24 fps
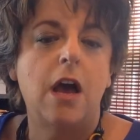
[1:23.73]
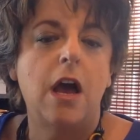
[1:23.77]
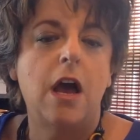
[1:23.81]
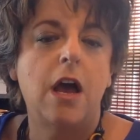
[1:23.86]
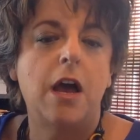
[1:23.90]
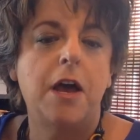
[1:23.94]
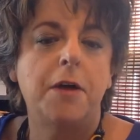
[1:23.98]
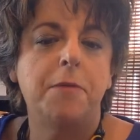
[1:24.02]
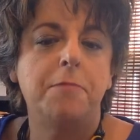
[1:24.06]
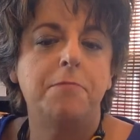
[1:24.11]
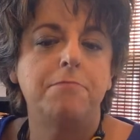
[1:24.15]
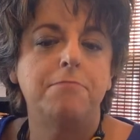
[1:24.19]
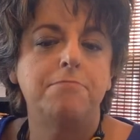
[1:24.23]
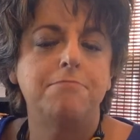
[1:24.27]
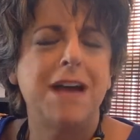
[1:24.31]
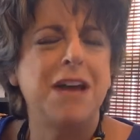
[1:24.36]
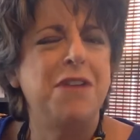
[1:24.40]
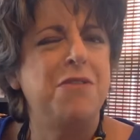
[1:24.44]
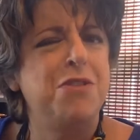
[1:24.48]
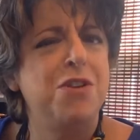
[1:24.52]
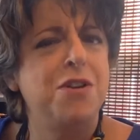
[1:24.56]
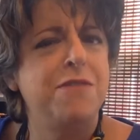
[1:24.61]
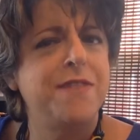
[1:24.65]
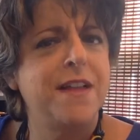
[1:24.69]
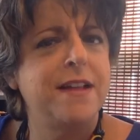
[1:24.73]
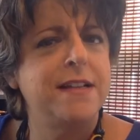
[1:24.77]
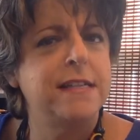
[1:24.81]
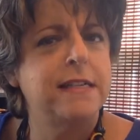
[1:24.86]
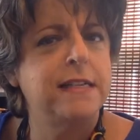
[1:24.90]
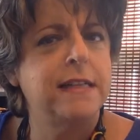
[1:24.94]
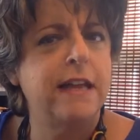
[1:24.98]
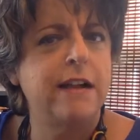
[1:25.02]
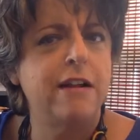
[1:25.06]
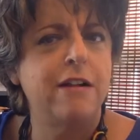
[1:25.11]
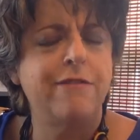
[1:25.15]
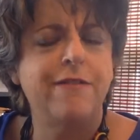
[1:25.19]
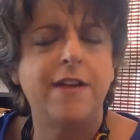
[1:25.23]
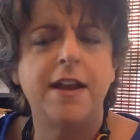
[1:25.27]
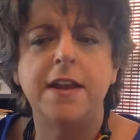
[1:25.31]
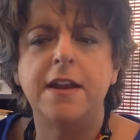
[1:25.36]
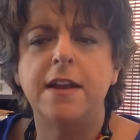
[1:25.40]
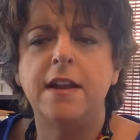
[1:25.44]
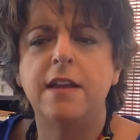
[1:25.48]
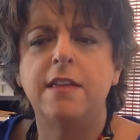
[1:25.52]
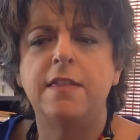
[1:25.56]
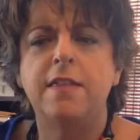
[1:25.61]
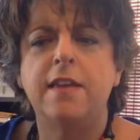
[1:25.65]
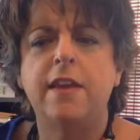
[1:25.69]
I don't know if that's clarified
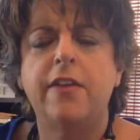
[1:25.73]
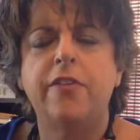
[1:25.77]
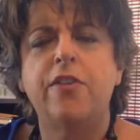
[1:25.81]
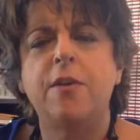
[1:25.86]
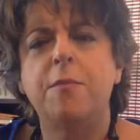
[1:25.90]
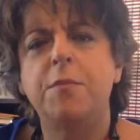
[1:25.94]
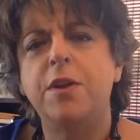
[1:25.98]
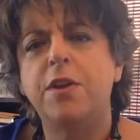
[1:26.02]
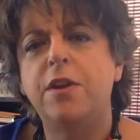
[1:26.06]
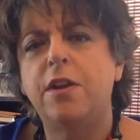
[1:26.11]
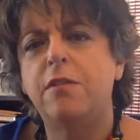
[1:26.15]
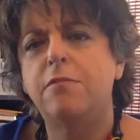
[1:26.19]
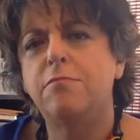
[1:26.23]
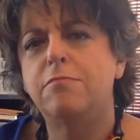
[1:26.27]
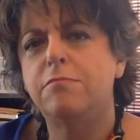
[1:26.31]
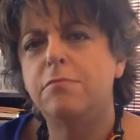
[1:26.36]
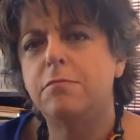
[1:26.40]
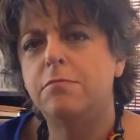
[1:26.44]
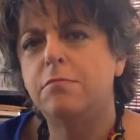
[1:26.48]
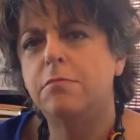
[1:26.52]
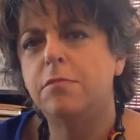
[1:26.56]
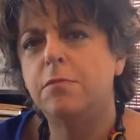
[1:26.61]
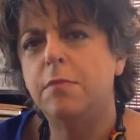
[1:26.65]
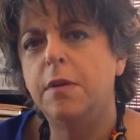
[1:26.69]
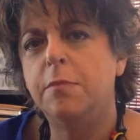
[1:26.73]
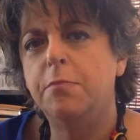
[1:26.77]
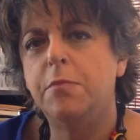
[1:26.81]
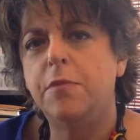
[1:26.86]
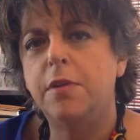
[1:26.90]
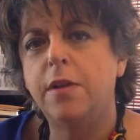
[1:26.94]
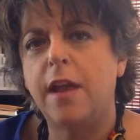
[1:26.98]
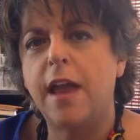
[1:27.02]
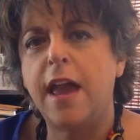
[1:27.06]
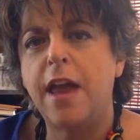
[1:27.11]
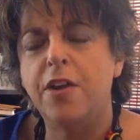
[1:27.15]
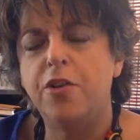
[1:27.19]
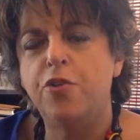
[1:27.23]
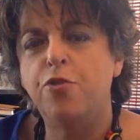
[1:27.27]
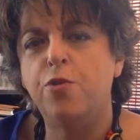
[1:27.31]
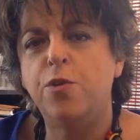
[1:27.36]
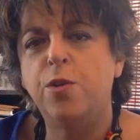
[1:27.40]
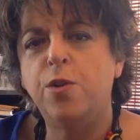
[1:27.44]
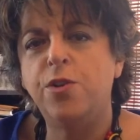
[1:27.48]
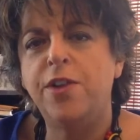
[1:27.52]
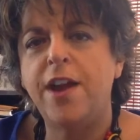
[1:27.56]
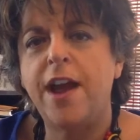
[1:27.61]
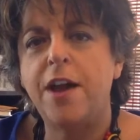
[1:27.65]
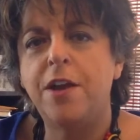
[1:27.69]
anything, so I'm going to kind of
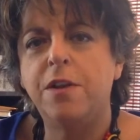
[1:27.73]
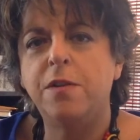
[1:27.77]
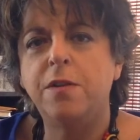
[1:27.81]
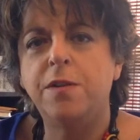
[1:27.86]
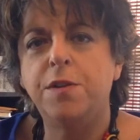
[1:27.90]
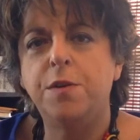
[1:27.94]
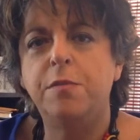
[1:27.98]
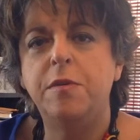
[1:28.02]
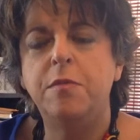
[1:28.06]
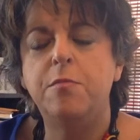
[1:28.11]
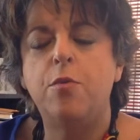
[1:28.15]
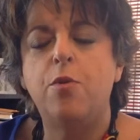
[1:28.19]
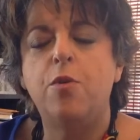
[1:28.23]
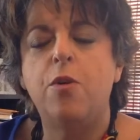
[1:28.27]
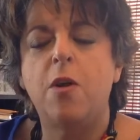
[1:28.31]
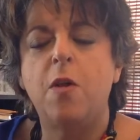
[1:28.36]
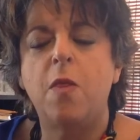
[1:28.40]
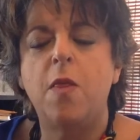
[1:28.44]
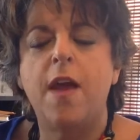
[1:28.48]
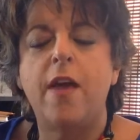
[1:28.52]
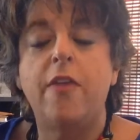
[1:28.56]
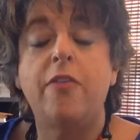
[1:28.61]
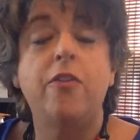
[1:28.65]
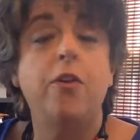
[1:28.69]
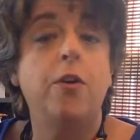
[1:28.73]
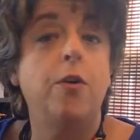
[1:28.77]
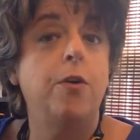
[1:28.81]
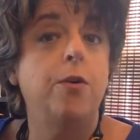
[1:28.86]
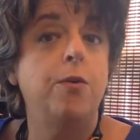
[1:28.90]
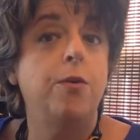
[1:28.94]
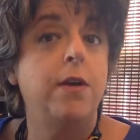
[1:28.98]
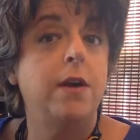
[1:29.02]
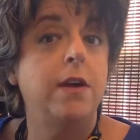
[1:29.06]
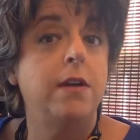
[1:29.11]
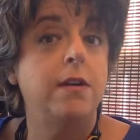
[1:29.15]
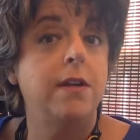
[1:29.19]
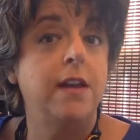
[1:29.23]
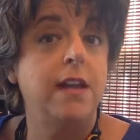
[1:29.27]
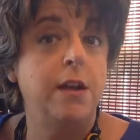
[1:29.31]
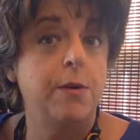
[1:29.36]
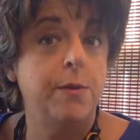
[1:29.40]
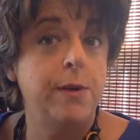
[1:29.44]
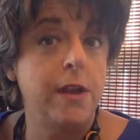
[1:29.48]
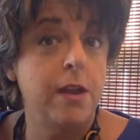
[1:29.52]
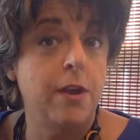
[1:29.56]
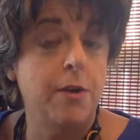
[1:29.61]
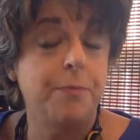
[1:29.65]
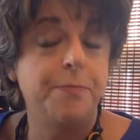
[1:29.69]
drill down a little bit more on that. So here
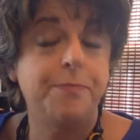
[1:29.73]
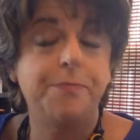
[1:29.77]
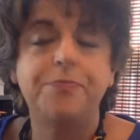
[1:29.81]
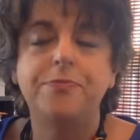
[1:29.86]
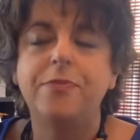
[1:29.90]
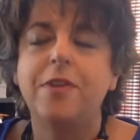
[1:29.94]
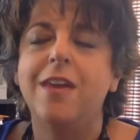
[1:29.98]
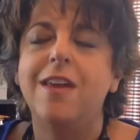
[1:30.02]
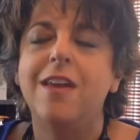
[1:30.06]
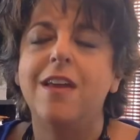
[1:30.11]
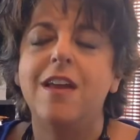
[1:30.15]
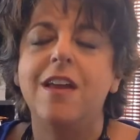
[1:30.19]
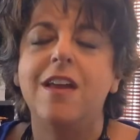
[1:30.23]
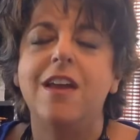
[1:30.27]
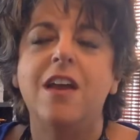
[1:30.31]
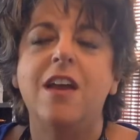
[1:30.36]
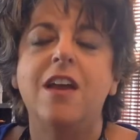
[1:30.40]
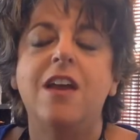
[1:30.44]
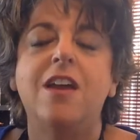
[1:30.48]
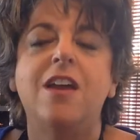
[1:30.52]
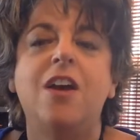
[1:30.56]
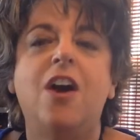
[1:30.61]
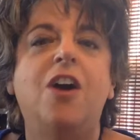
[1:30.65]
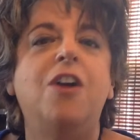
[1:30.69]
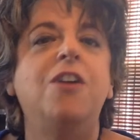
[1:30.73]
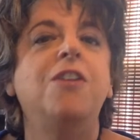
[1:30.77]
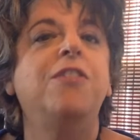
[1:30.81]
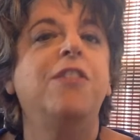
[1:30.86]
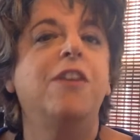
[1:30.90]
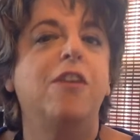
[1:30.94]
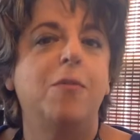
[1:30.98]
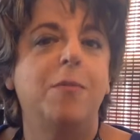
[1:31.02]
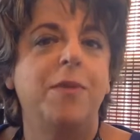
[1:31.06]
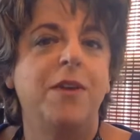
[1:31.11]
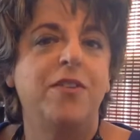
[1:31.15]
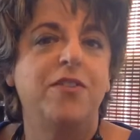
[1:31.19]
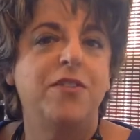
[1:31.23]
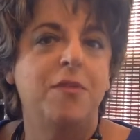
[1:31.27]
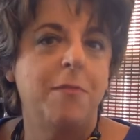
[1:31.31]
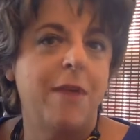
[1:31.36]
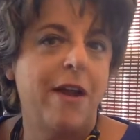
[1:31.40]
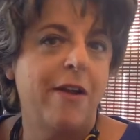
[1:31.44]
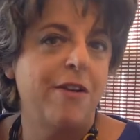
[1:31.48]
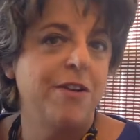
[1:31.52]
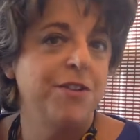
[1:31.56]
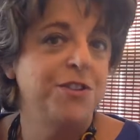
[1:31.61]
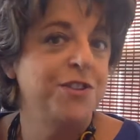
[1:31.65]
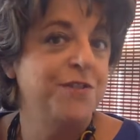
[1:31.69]
we go. Art therapy is the
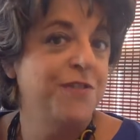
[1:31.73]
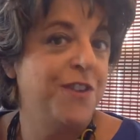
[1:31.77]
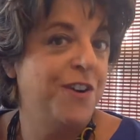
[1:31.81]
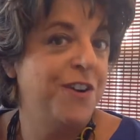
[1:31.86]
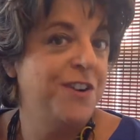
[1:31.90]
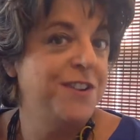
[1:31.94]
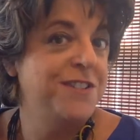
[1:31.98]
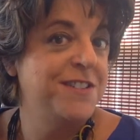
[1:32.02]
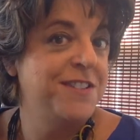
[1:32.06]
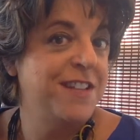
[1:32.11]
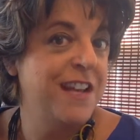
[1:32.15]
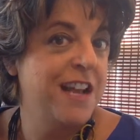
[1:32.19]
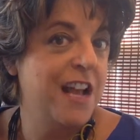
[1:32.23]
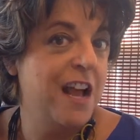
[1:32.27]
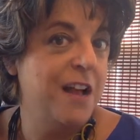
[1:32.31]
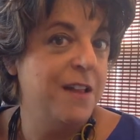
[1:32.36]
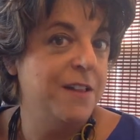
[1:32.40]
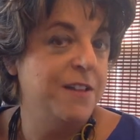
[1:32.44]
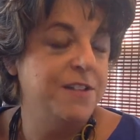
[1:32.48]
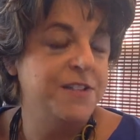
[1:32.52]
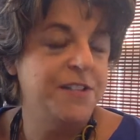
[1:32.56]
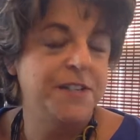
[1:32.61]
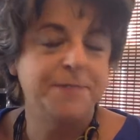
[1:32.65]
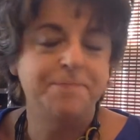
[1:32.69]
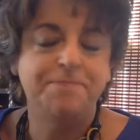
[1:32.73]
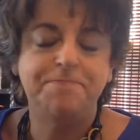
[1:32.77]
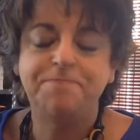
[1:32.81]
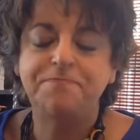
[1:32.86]
marriage of art and psychology.